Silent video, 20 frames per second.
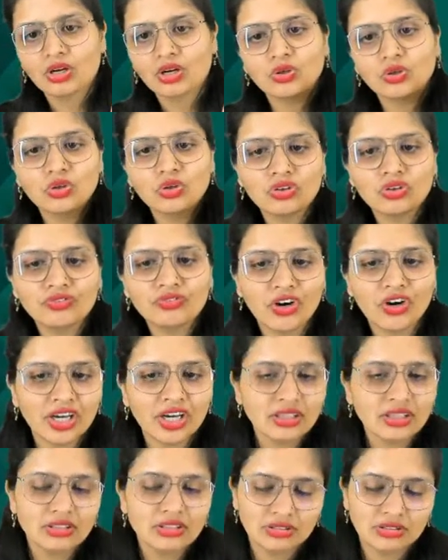Go for
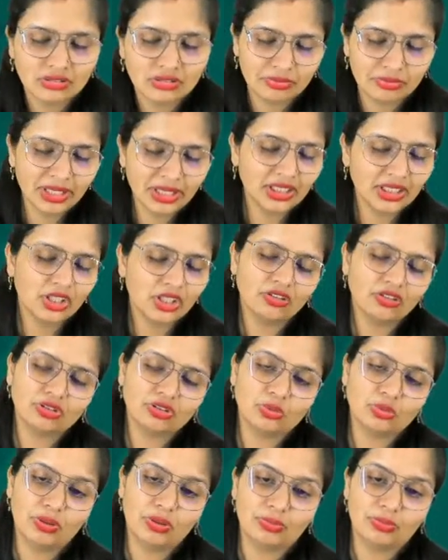method of
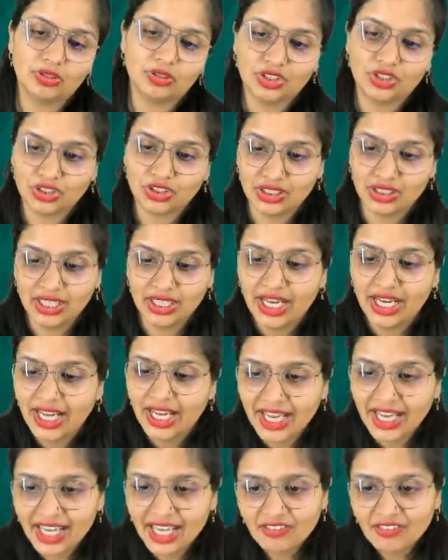superposition.
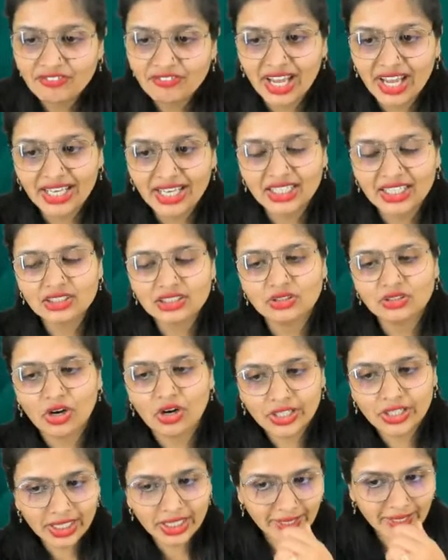If n is
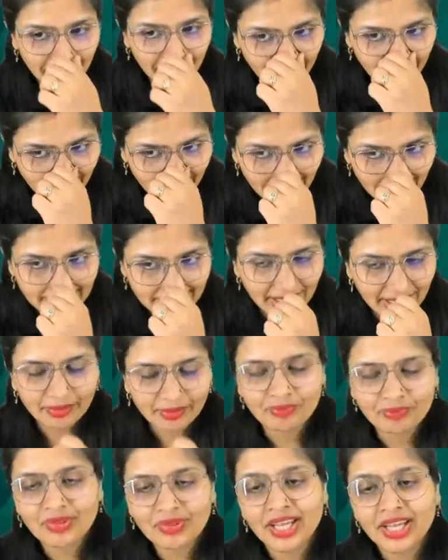not an integer,
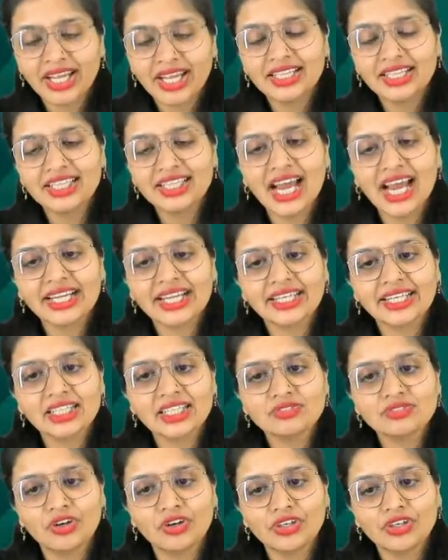in that
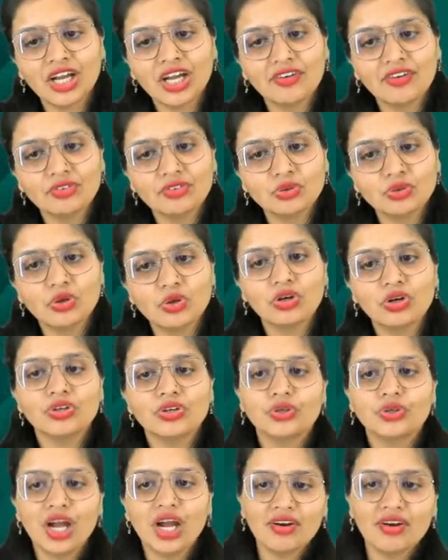case what you have to
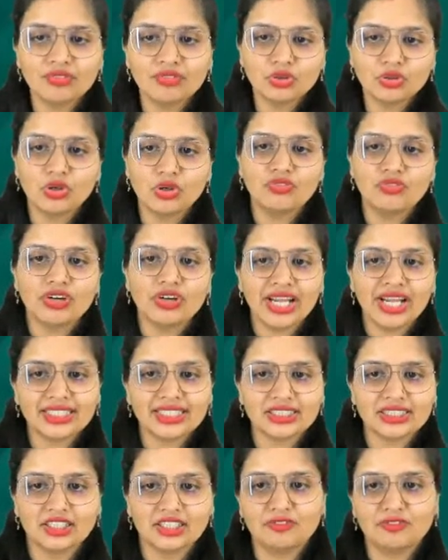go for S
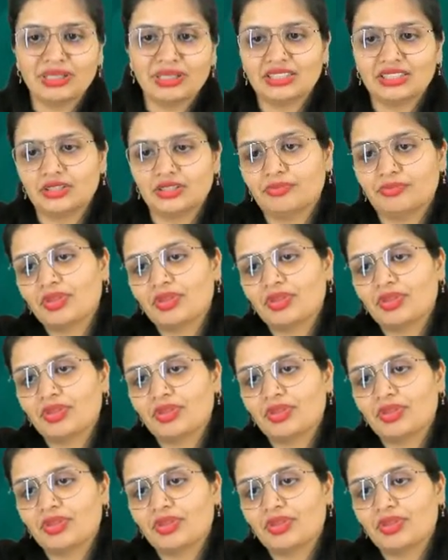curve method.